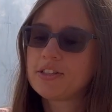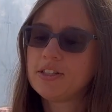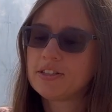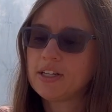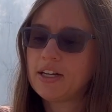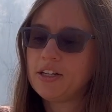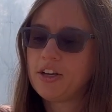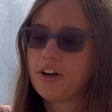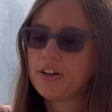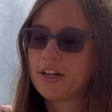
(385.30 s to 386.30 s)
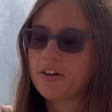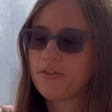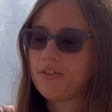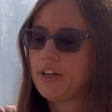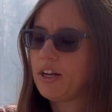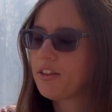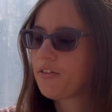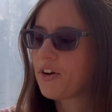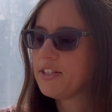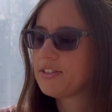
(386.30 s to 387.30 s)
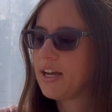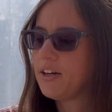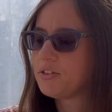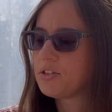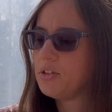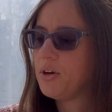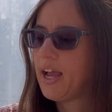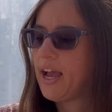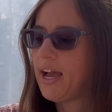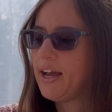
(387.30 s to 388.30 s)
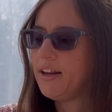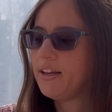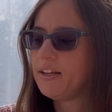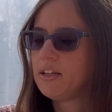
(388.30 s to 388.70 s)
decided to garden at another friend's house who had